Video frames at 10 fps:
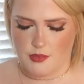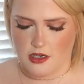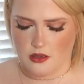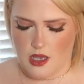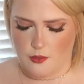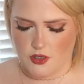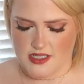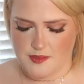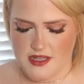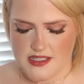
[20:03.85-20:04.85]
but are a lot more
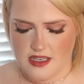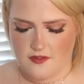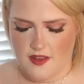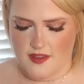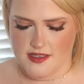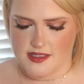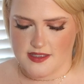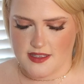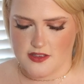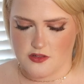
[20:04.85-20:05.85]
expensive and this
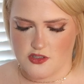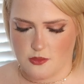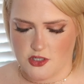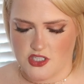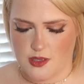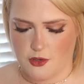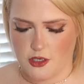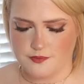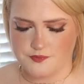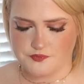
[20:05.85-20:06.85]
is these are so much
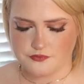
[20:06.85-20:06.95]
cheaper